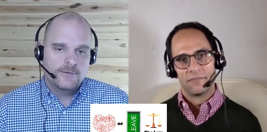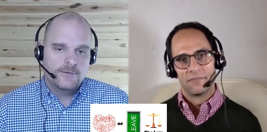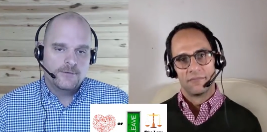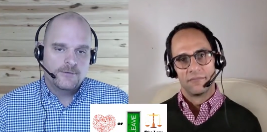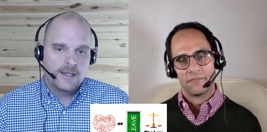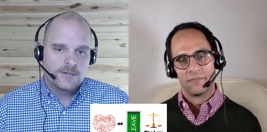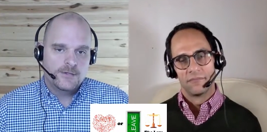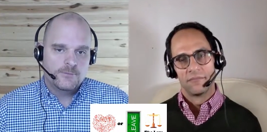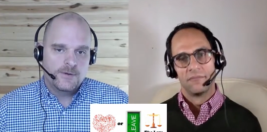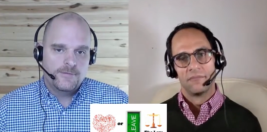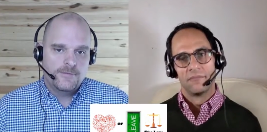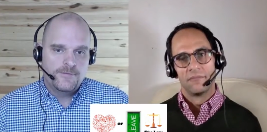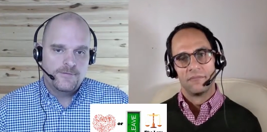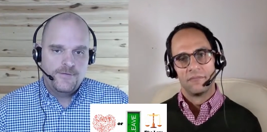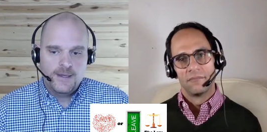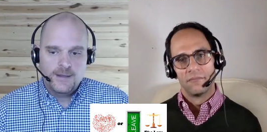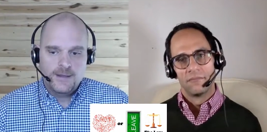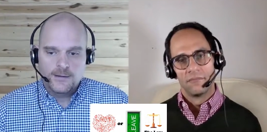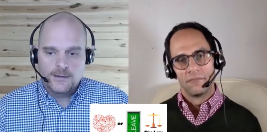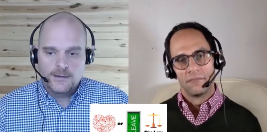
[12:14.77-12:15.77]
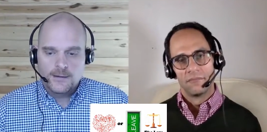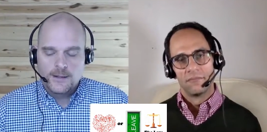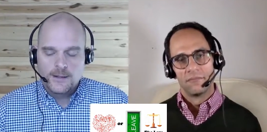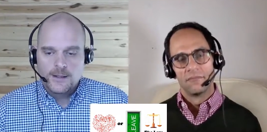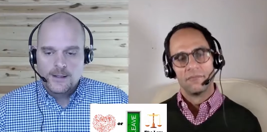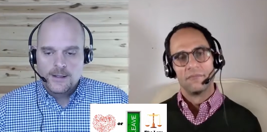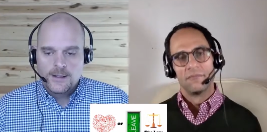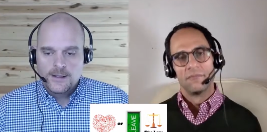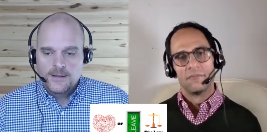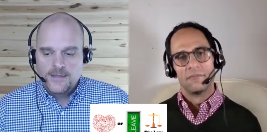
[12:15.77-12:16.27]
Speaker 1: because we feel
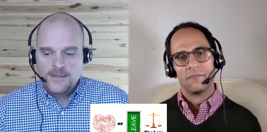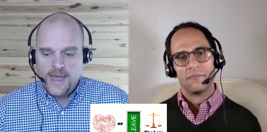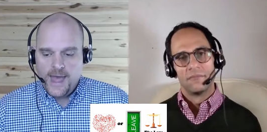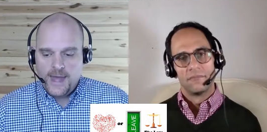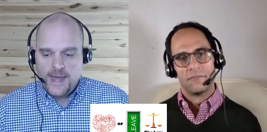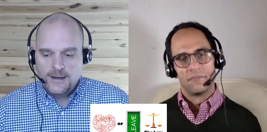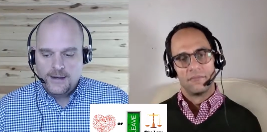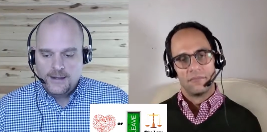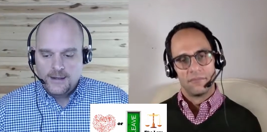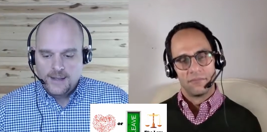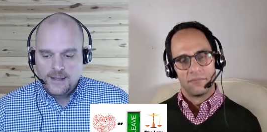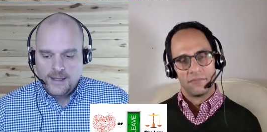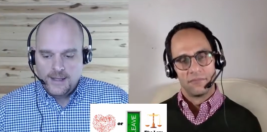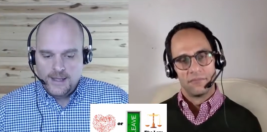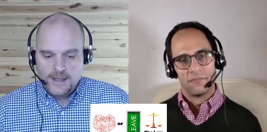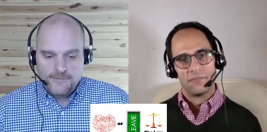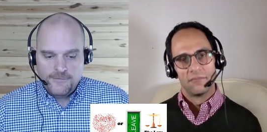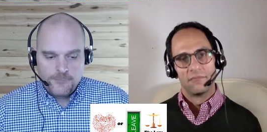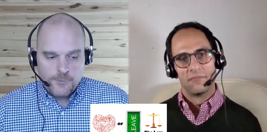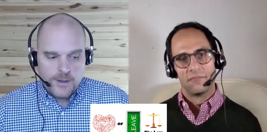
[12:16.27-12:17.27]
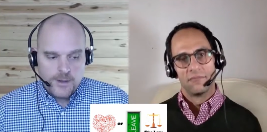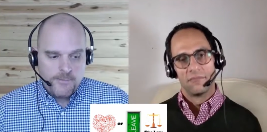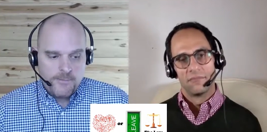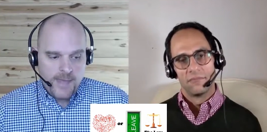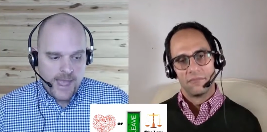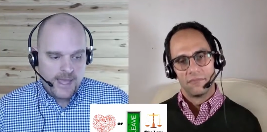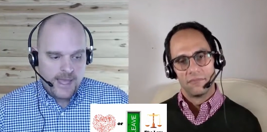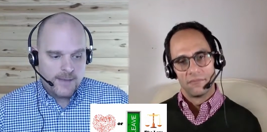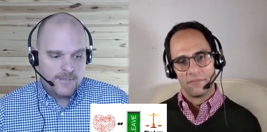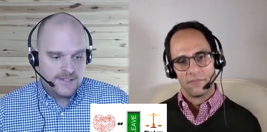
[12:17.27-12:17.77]
that if we
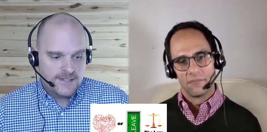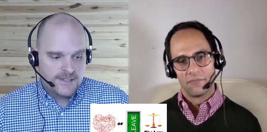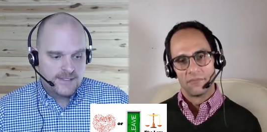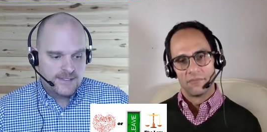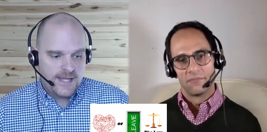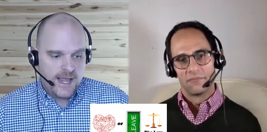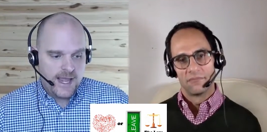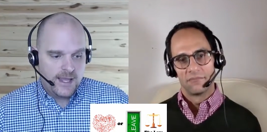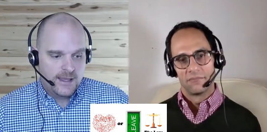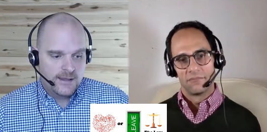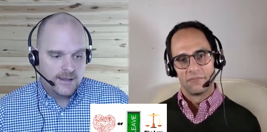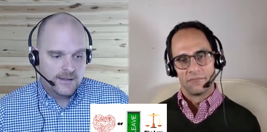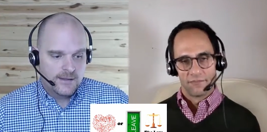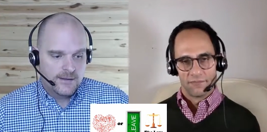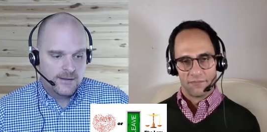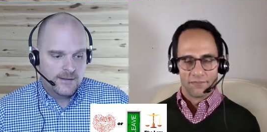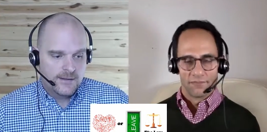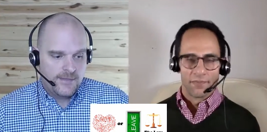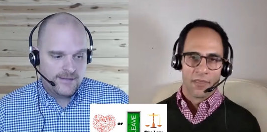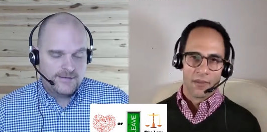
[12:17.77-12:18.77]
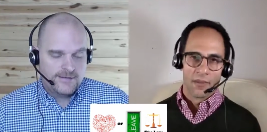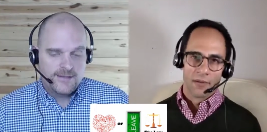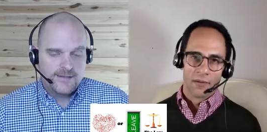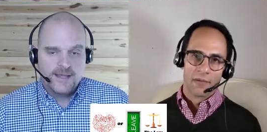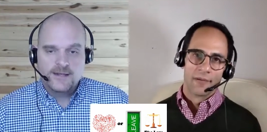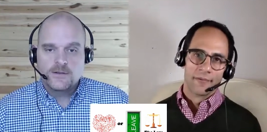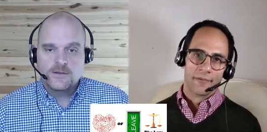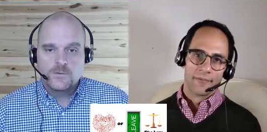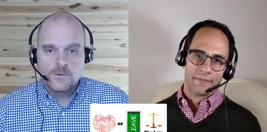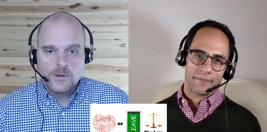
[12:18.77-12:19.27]
make a mistake, that's the
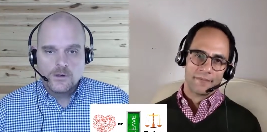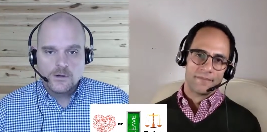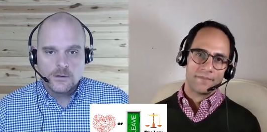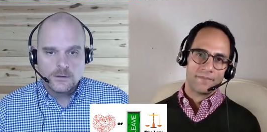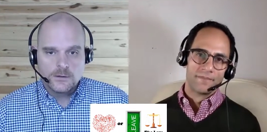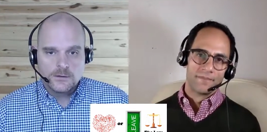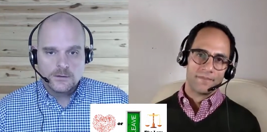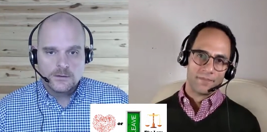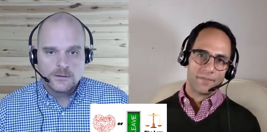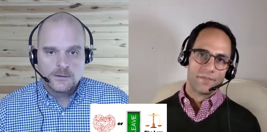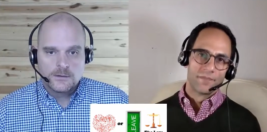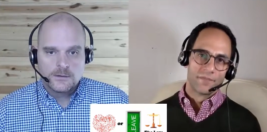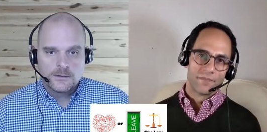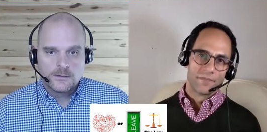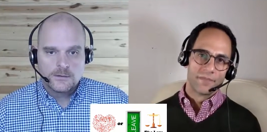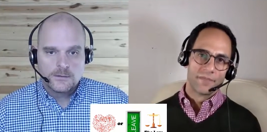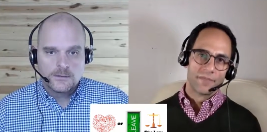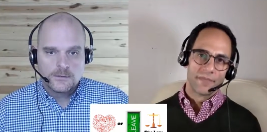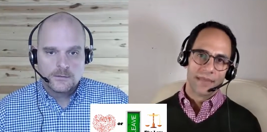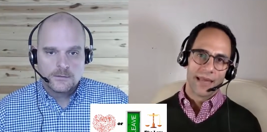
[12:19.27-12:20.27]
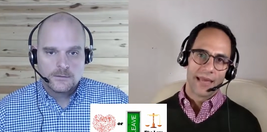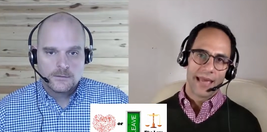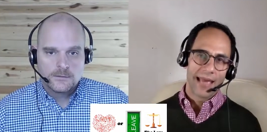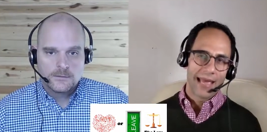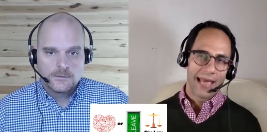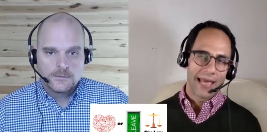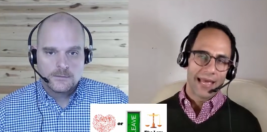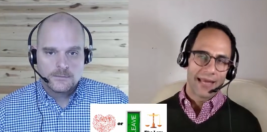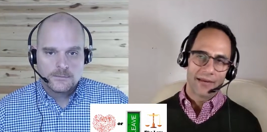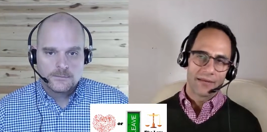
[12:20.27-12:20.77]
end of the world.
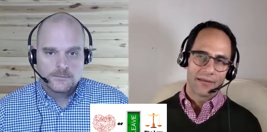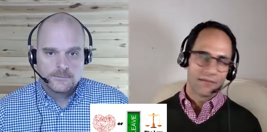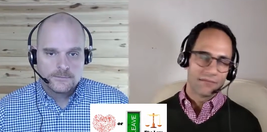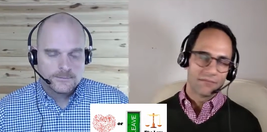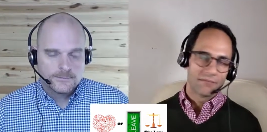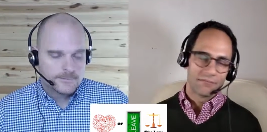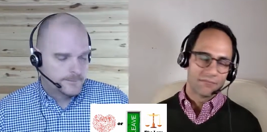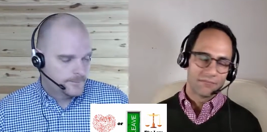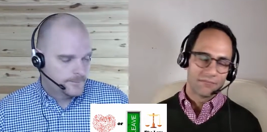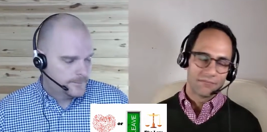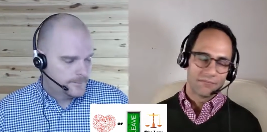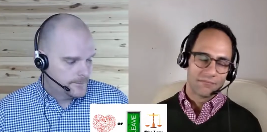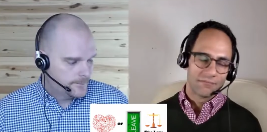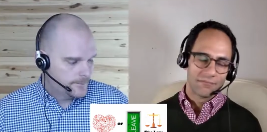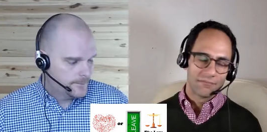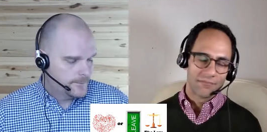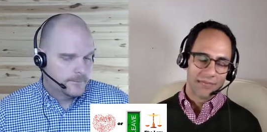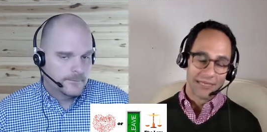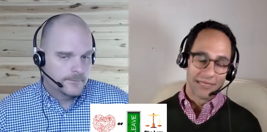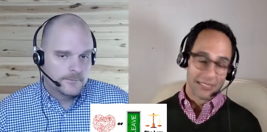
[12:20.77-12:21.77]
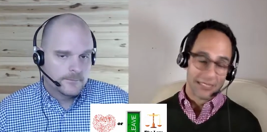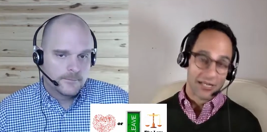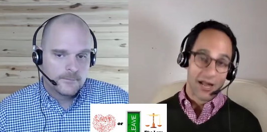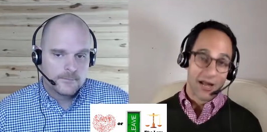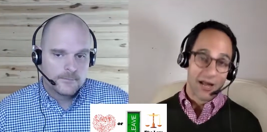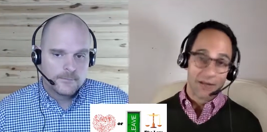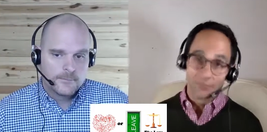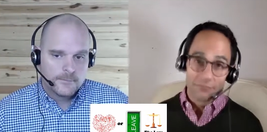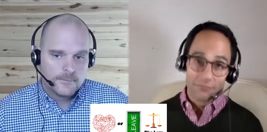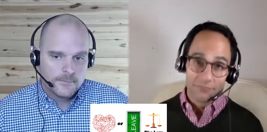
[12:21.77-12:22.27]
Speaker 2: And it's
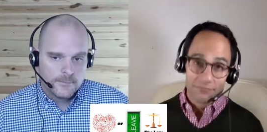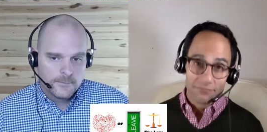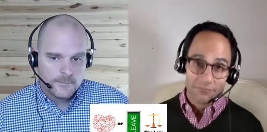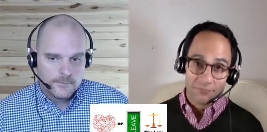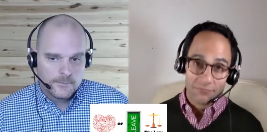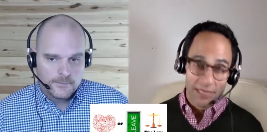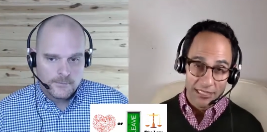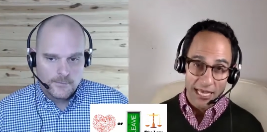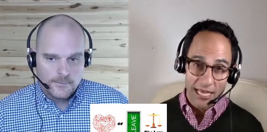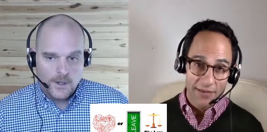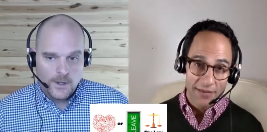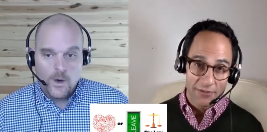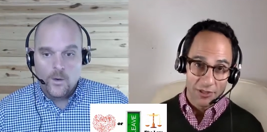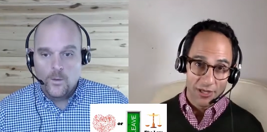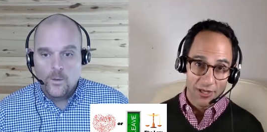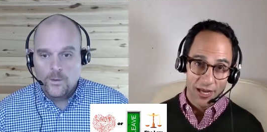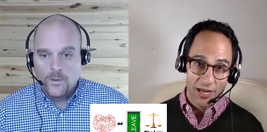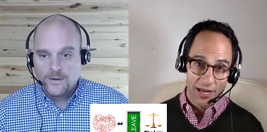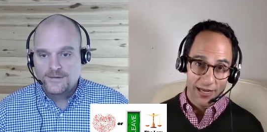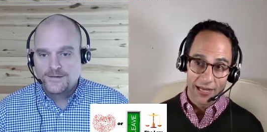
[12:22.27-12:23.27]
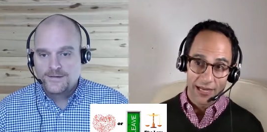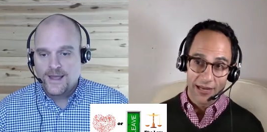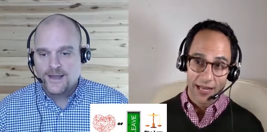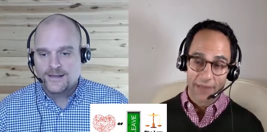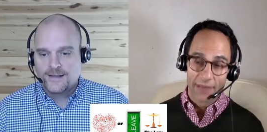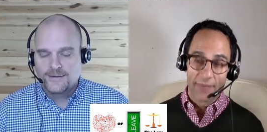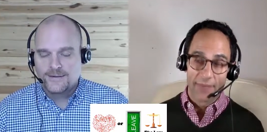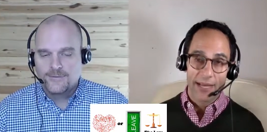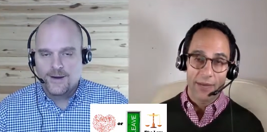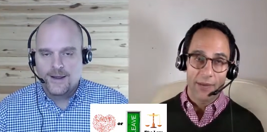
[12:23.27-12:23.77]
not. It's no. absolutely not.
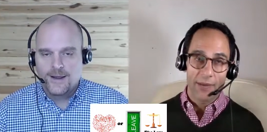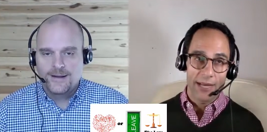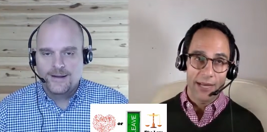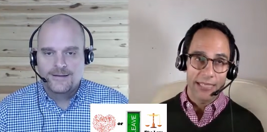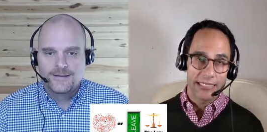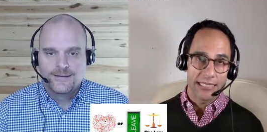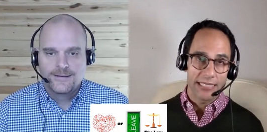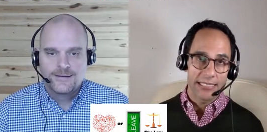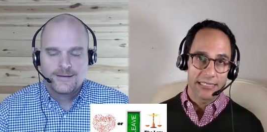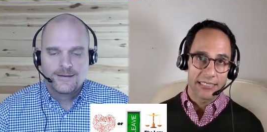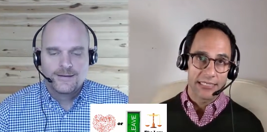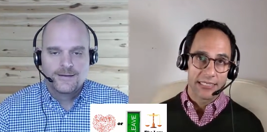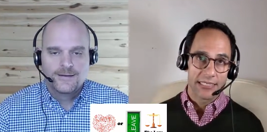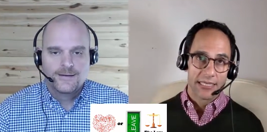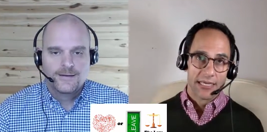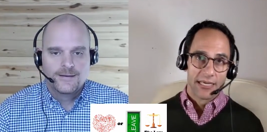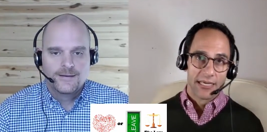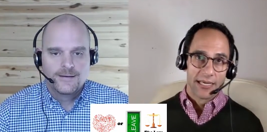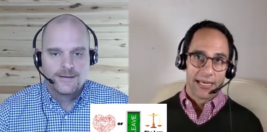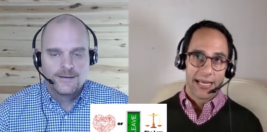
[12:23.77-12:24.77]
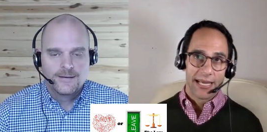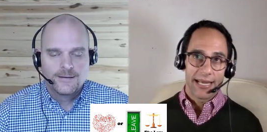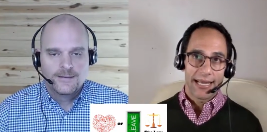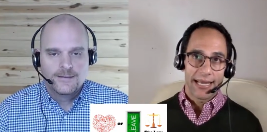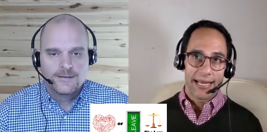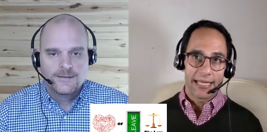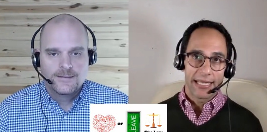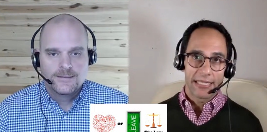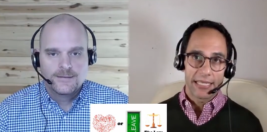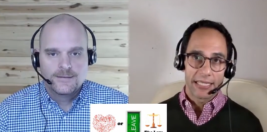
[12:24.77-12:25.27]
It, in many ways, it's
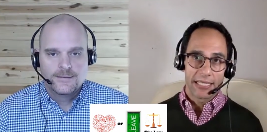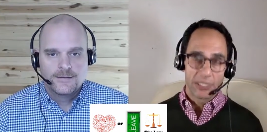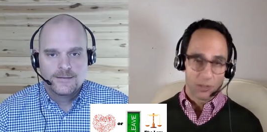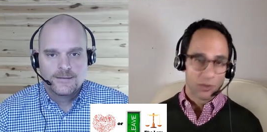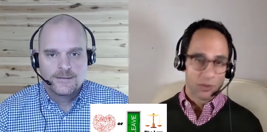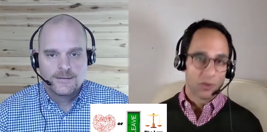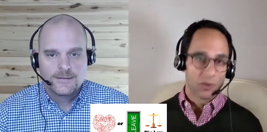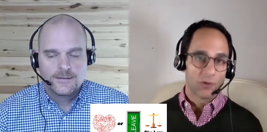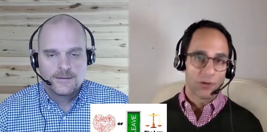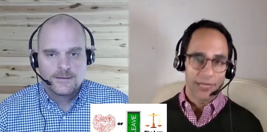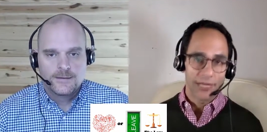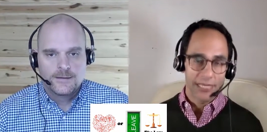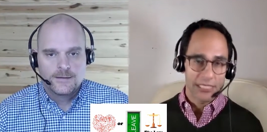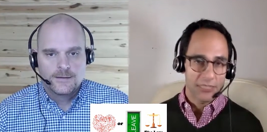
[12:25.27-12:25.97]
it, it it's a learning